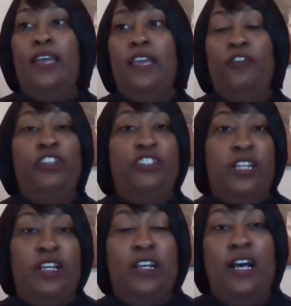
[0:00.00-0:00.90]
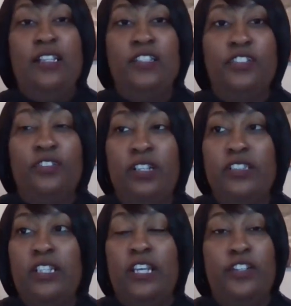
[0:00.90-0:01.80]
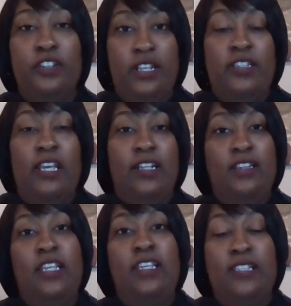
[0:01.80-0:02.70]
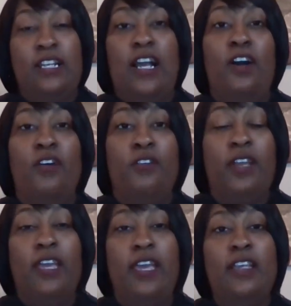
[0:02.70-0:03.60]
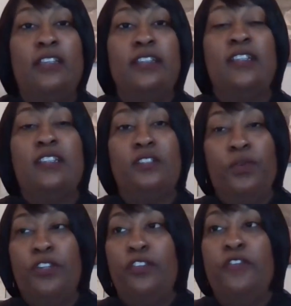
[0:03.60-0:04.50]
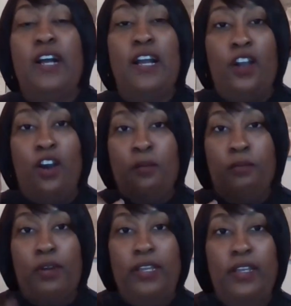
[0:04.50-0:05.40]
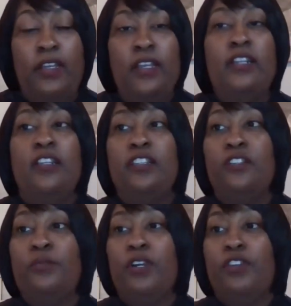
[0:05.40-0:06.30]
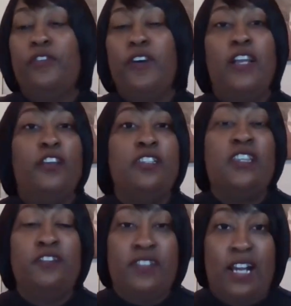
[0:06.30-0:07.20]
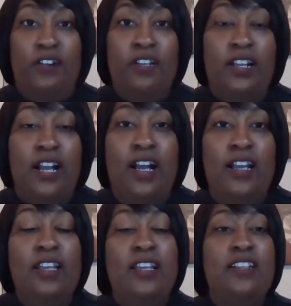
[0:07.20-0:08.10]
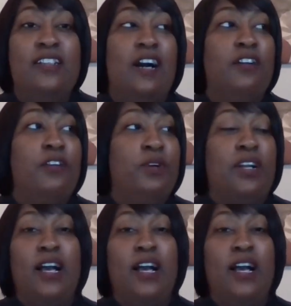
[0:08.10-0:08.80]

and reject God's instruction and take things in our own hands, this is where you find heartbreak. This is where you find yourself doubting God, doubting what God